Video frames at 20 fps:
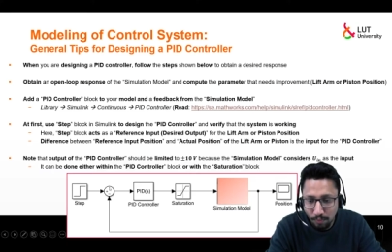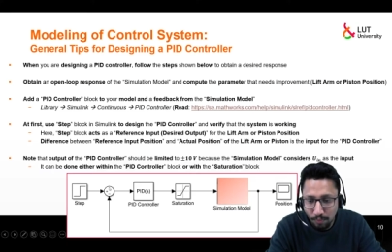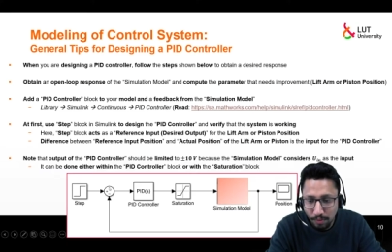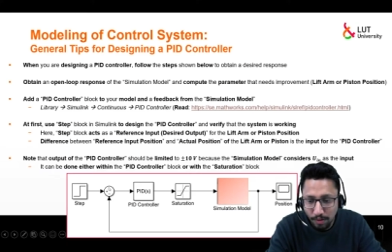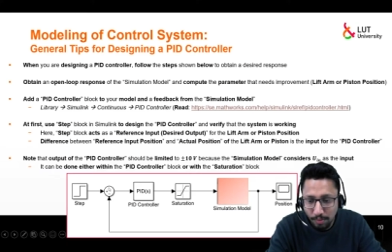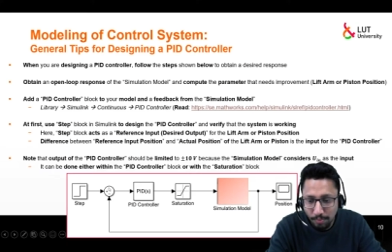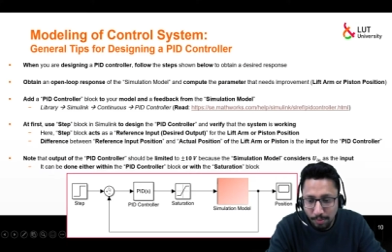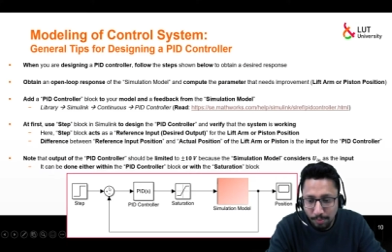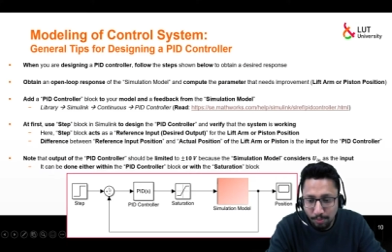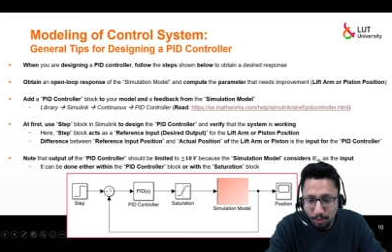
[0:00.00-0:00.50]
will
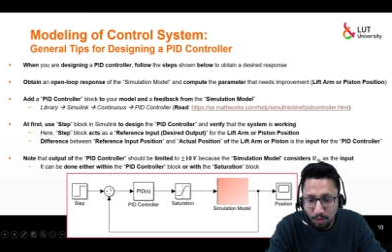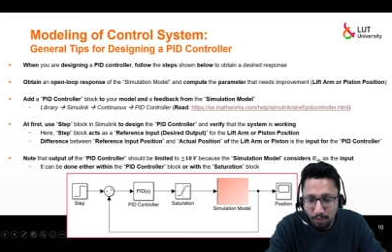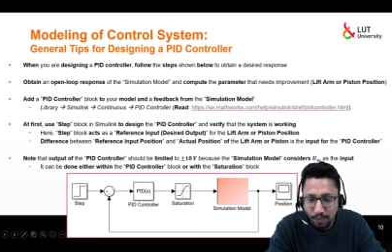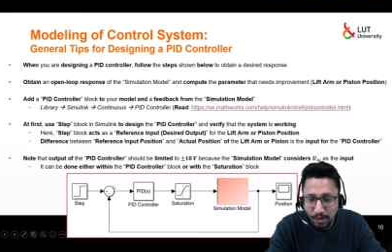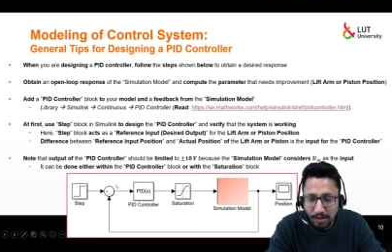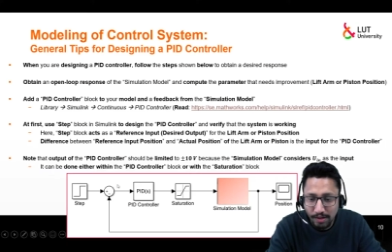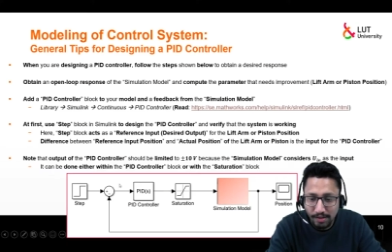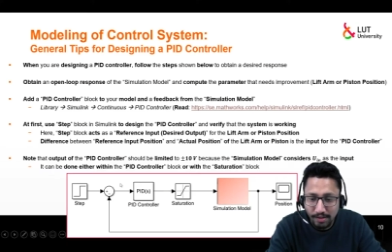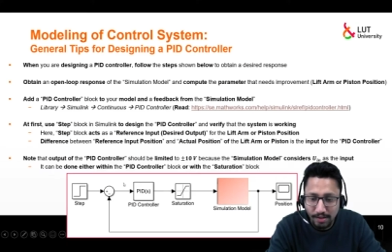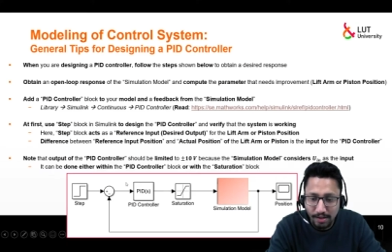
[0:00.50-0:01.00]
be
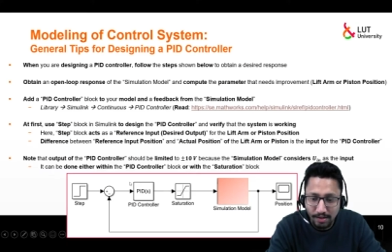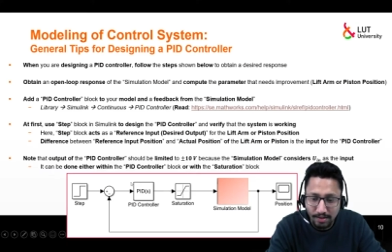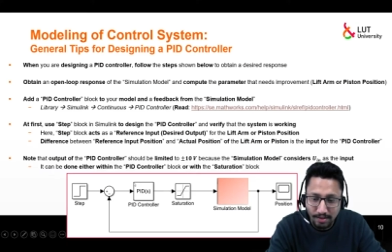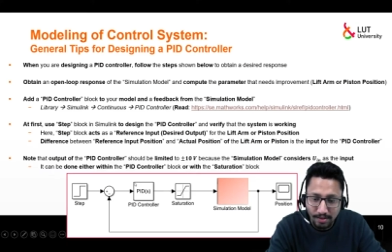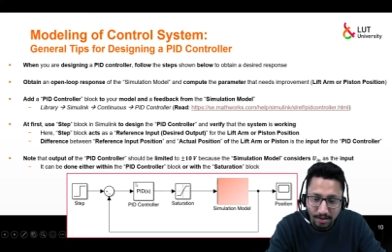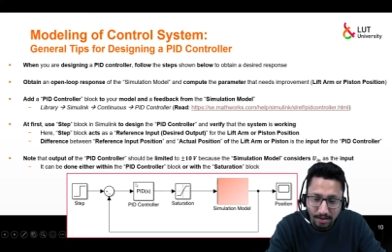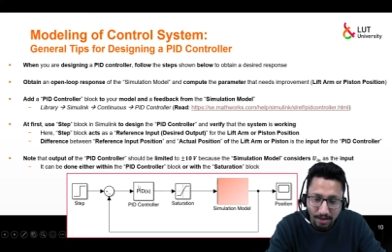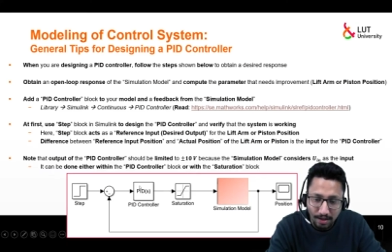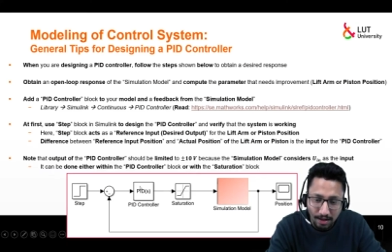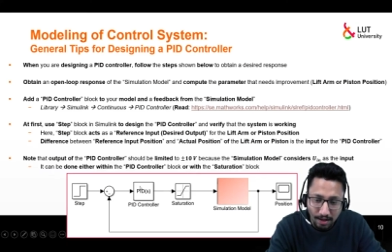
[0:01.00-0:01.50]
provided as
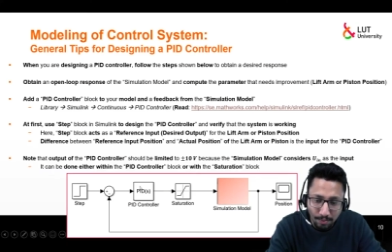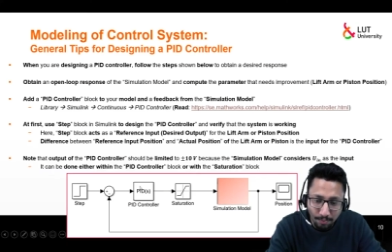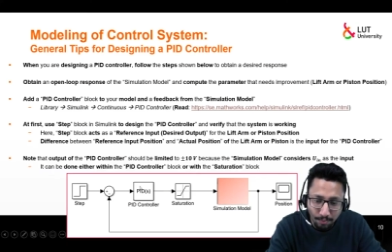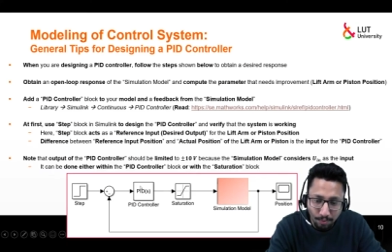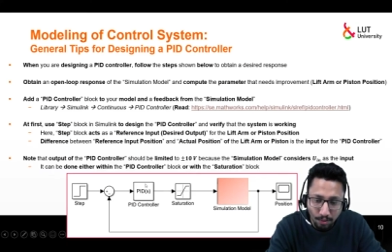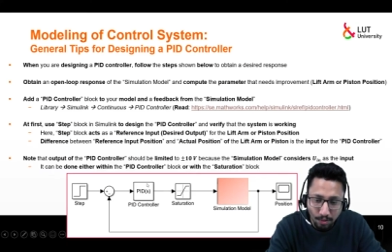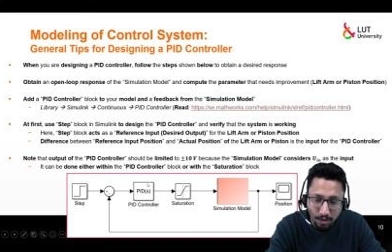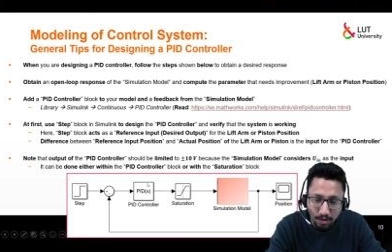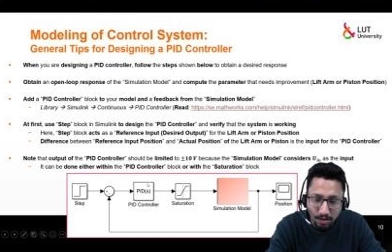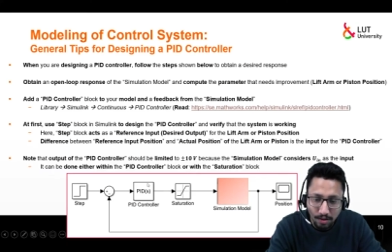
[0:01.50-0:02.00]
an
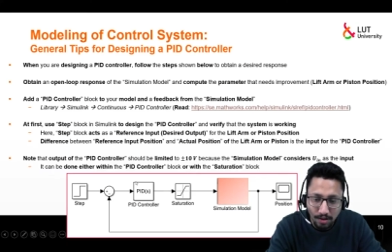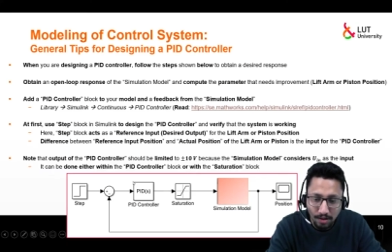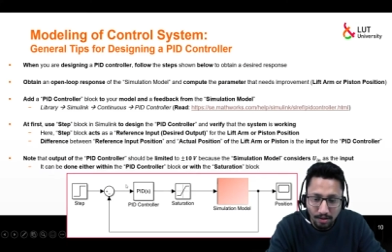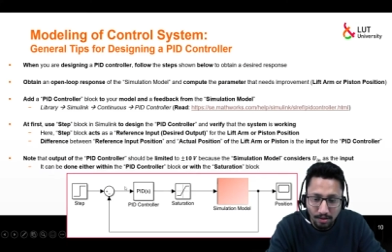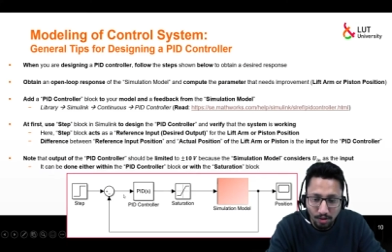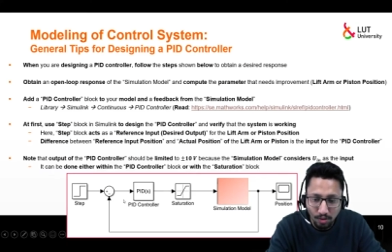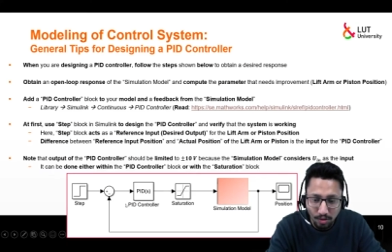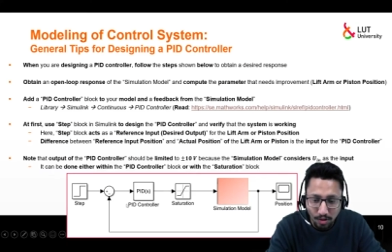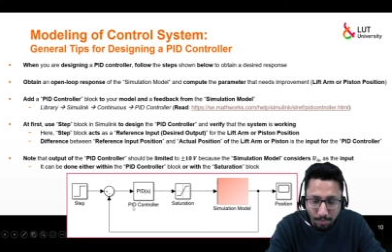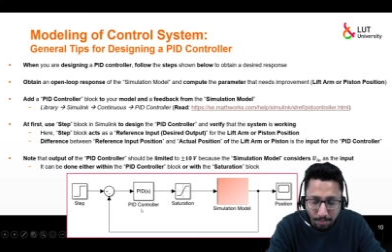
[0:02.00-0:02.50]
input
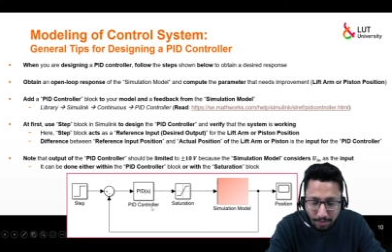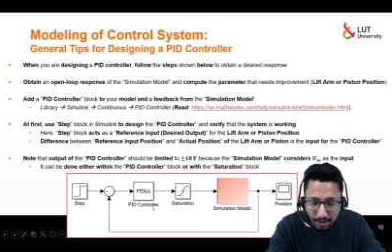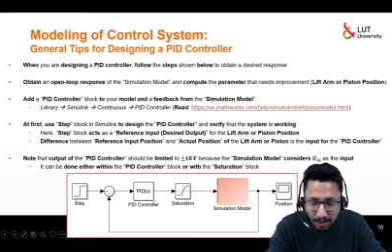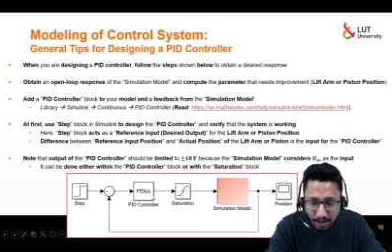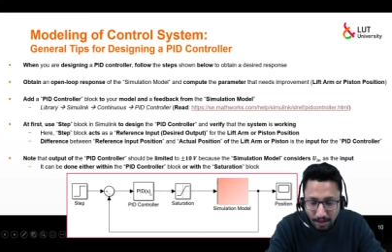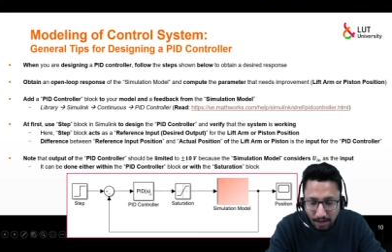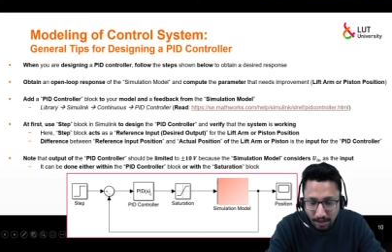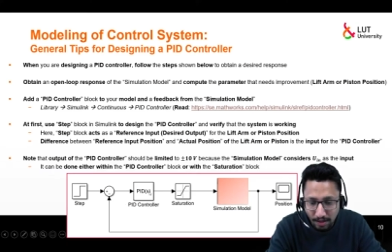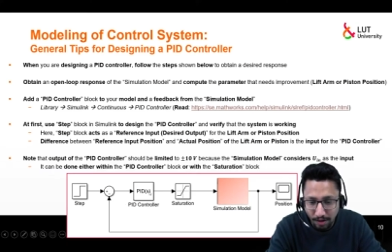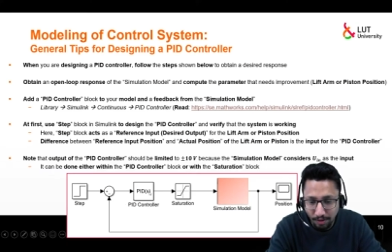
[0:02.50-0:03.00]
to the P I
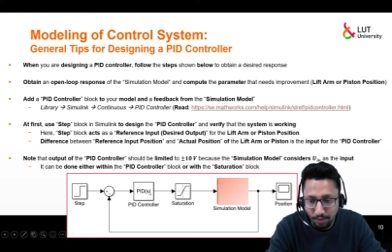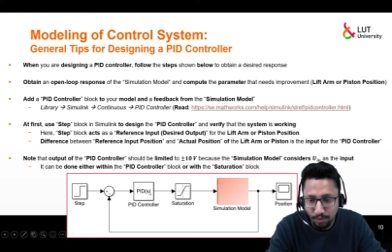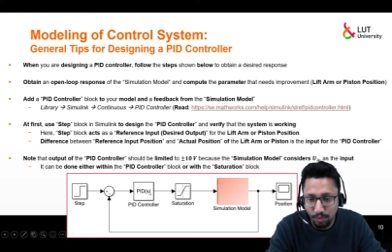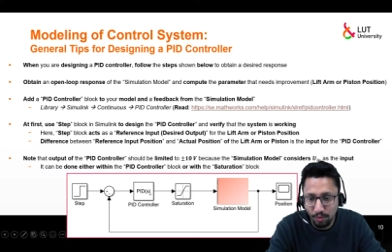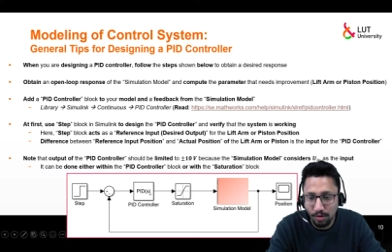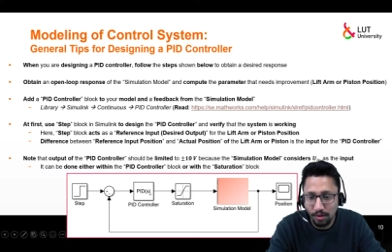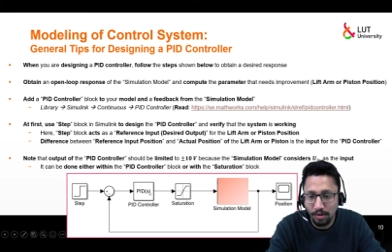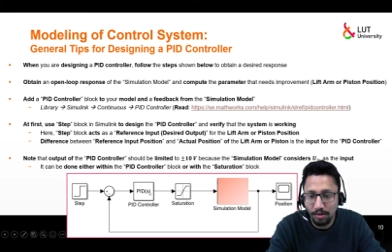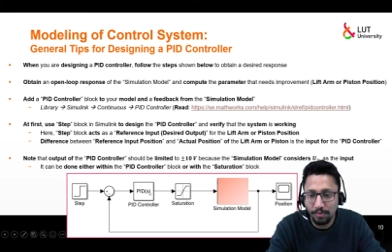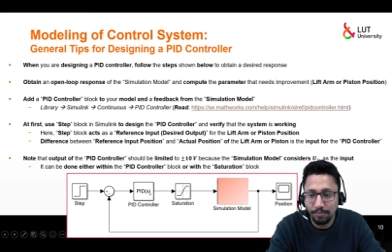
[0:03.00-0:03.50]
D controller.